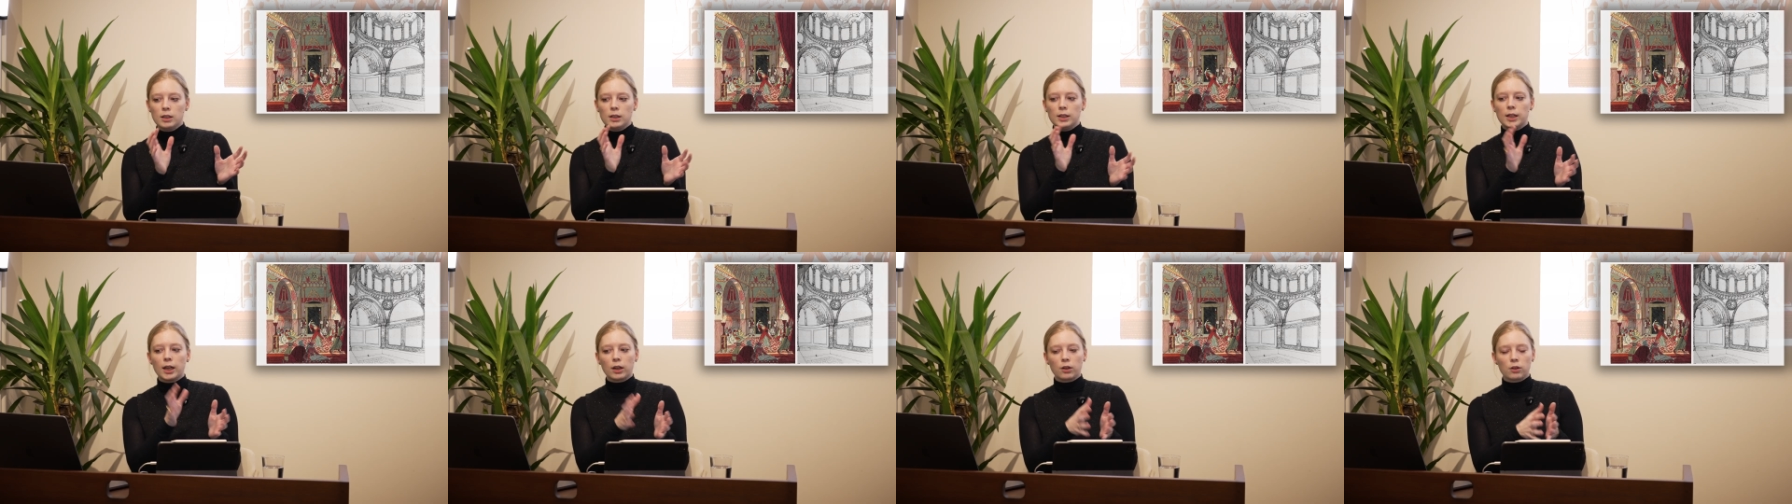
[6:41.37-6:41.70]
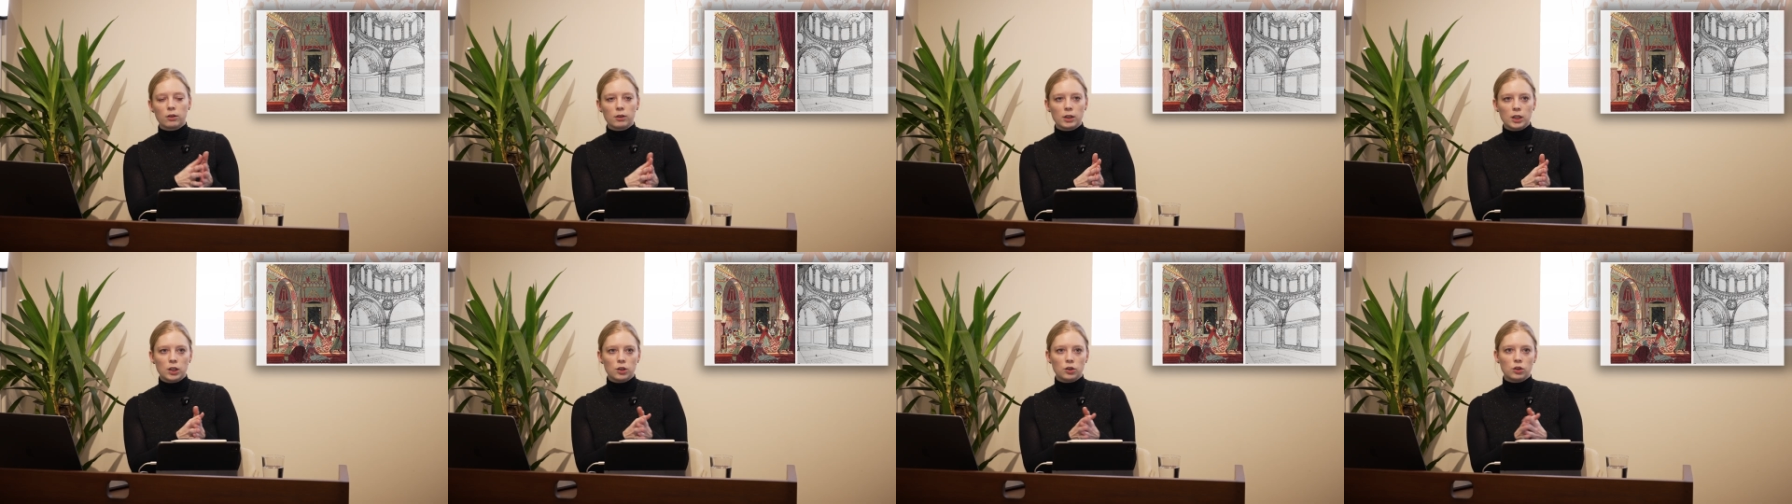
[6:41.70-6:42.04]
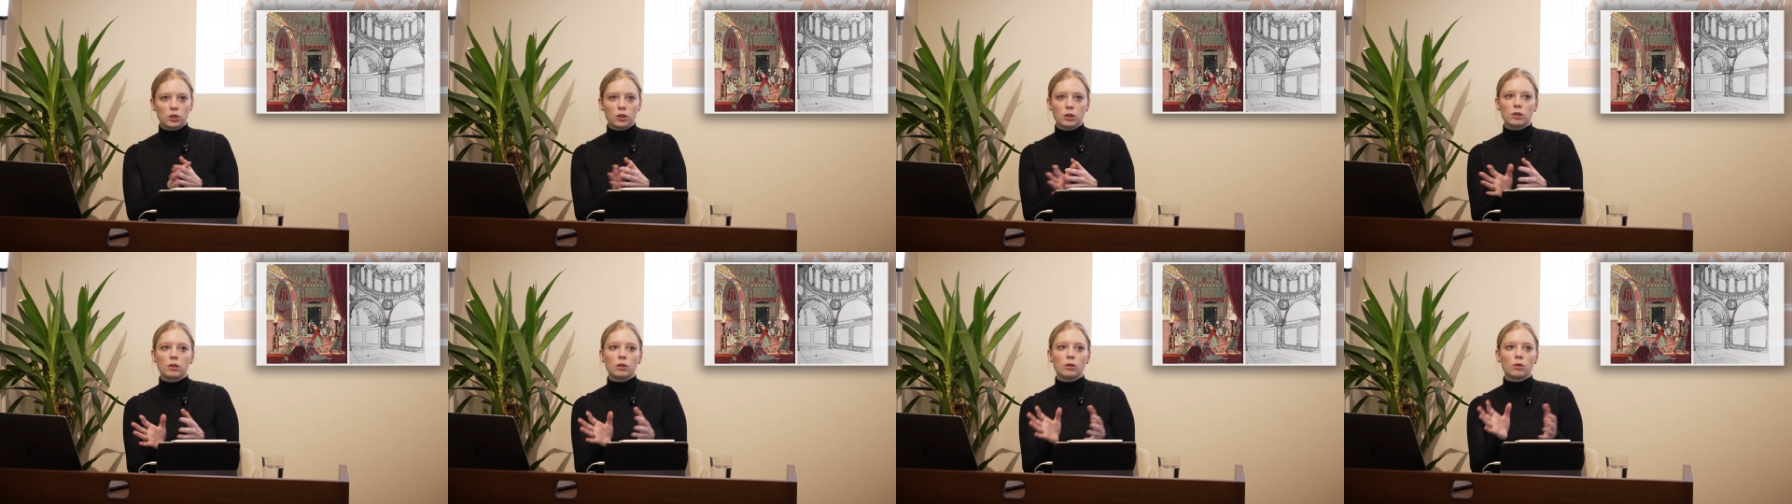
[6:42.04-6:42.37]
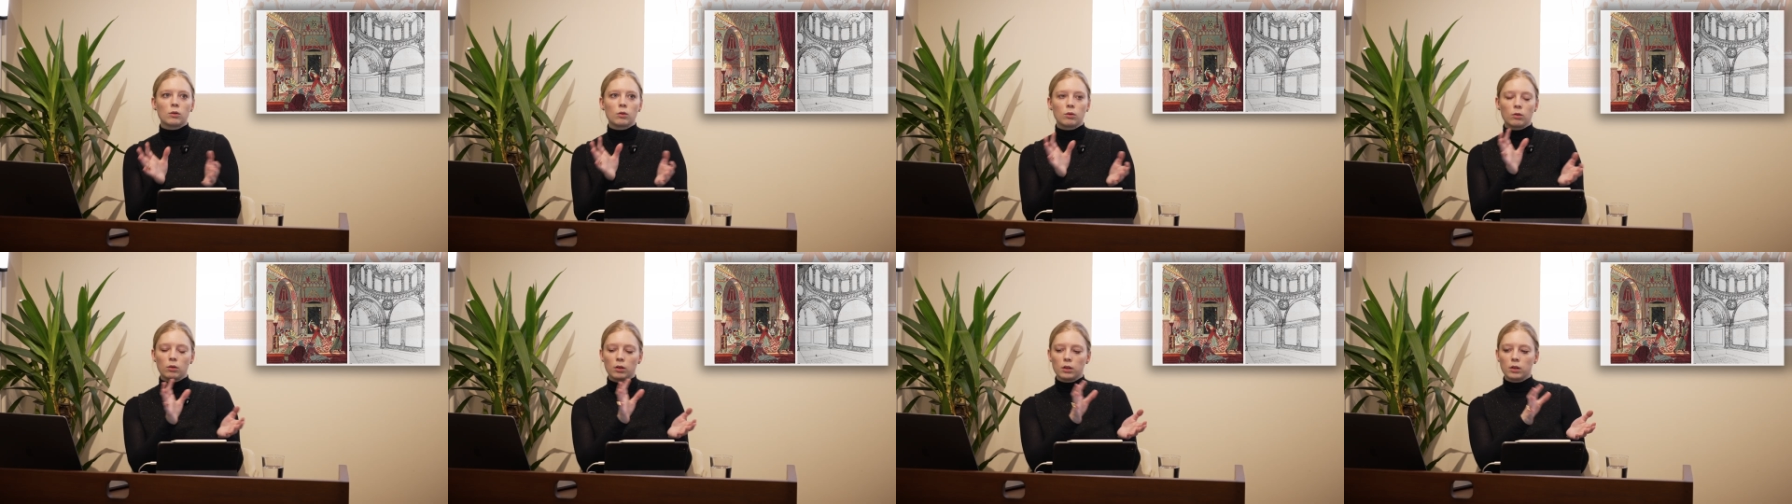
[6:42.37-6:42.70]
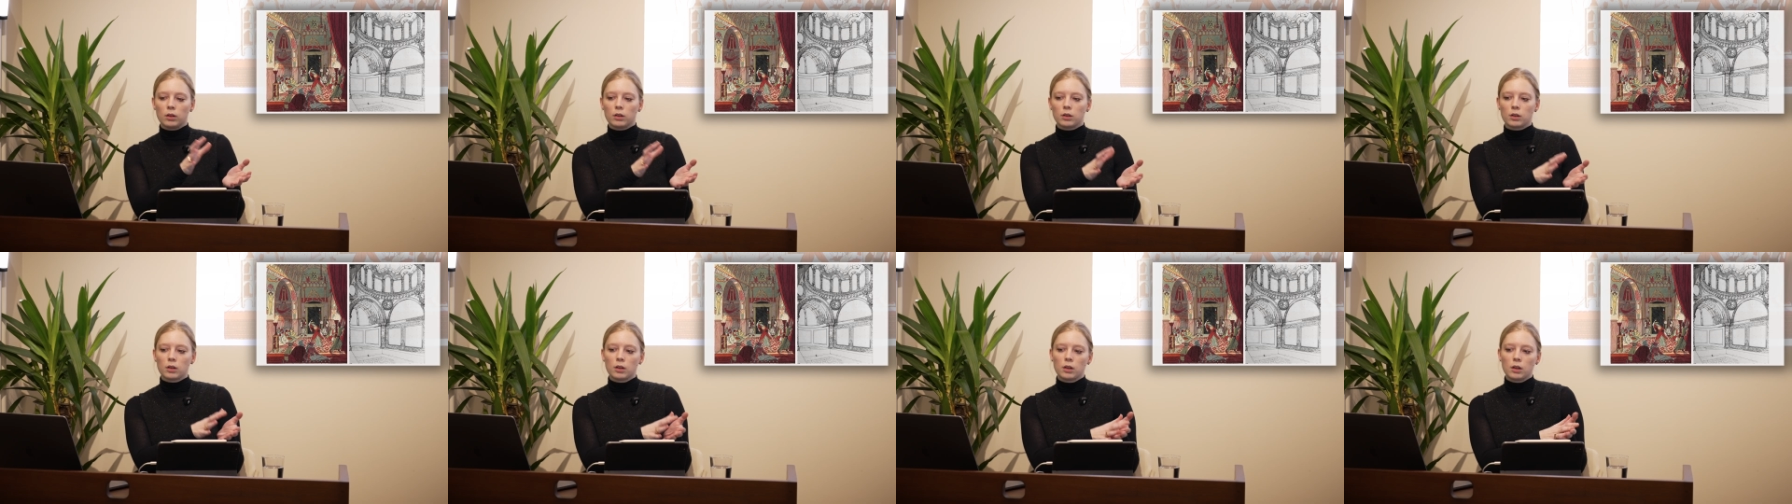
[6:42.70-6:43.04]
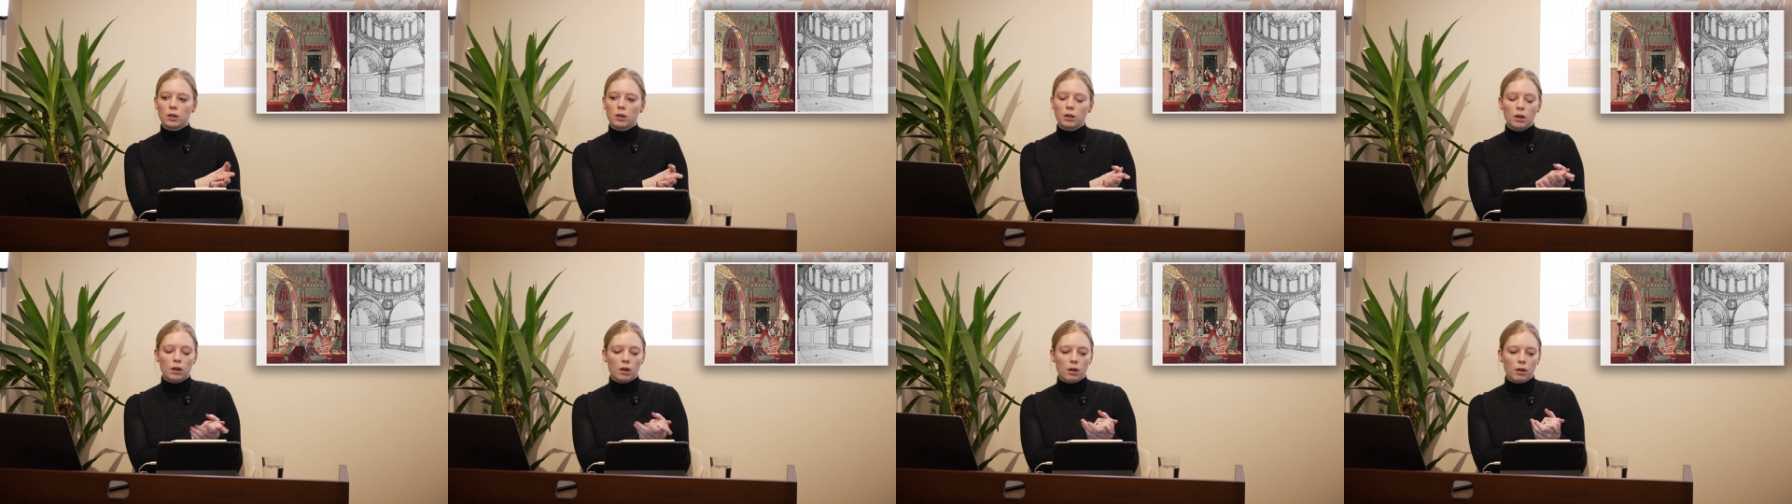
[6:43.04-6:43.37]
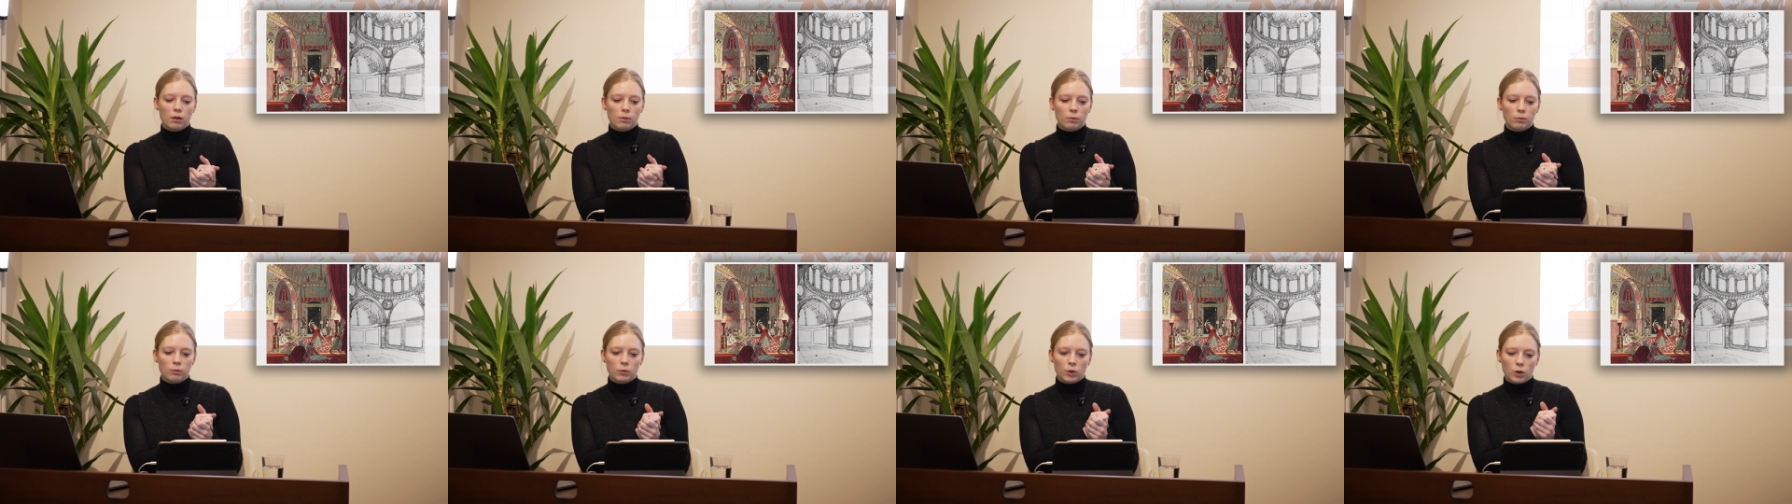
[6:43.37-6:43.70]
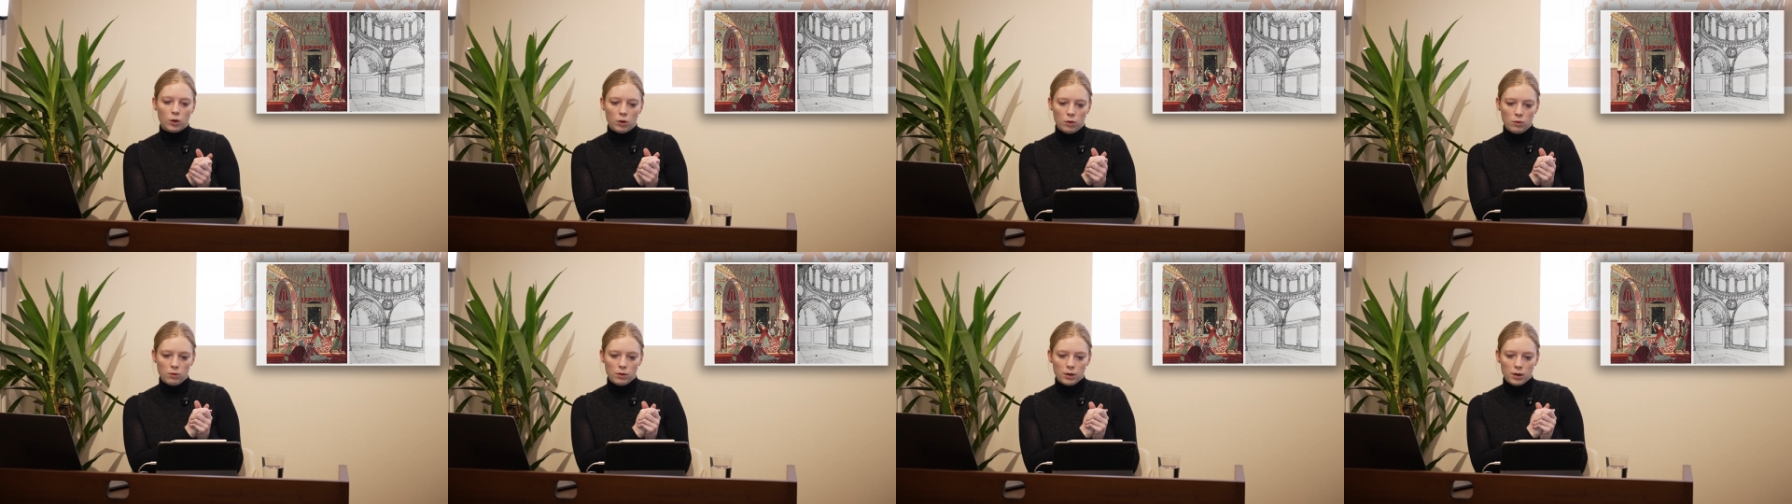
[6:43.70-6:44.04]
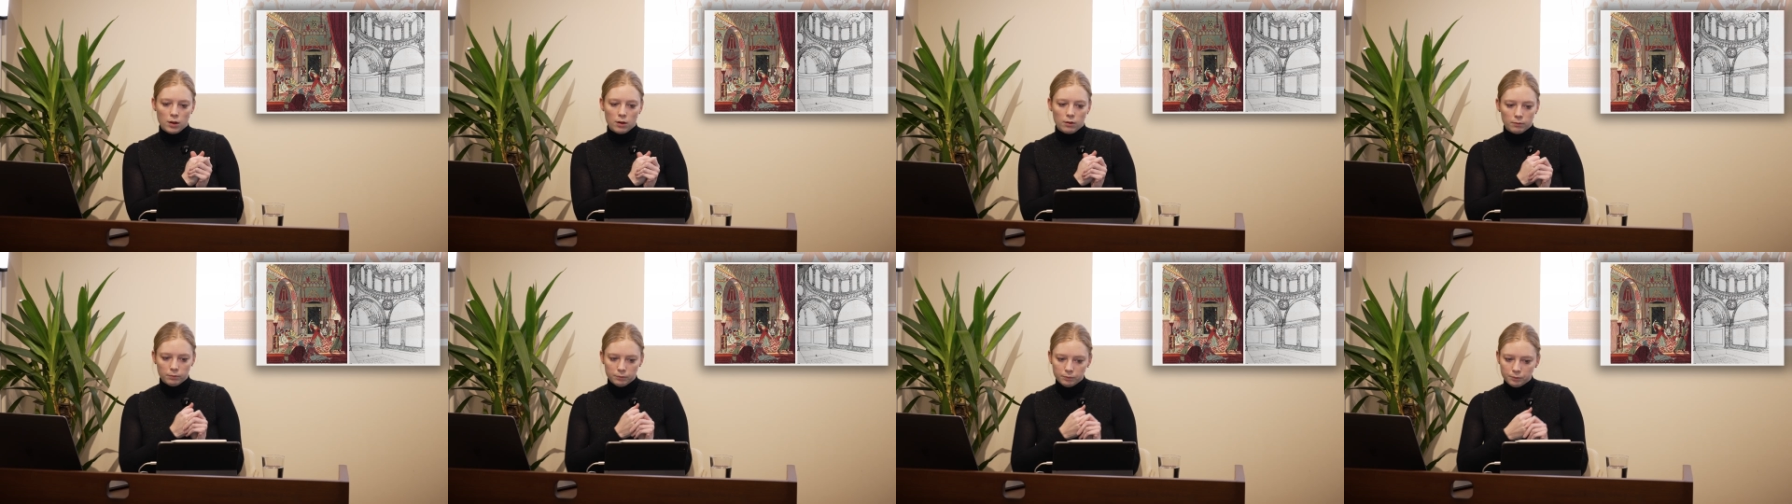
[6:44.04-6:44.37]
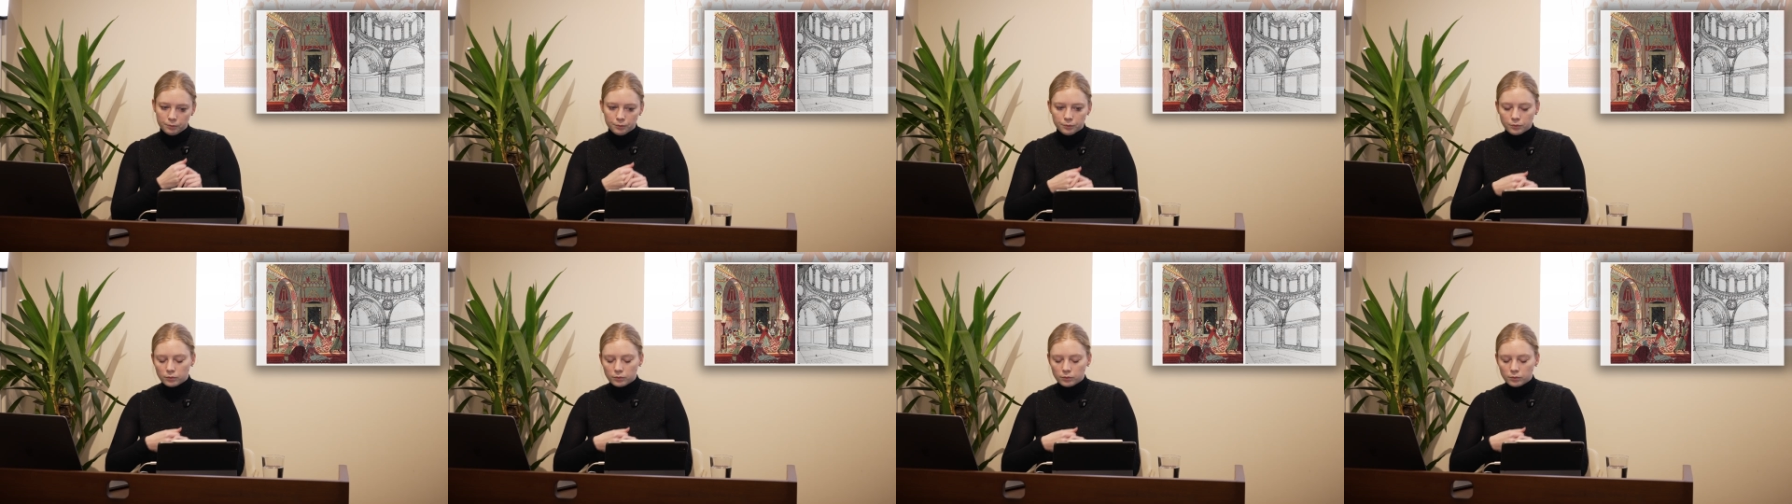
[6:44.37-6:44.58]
decoration or clothing.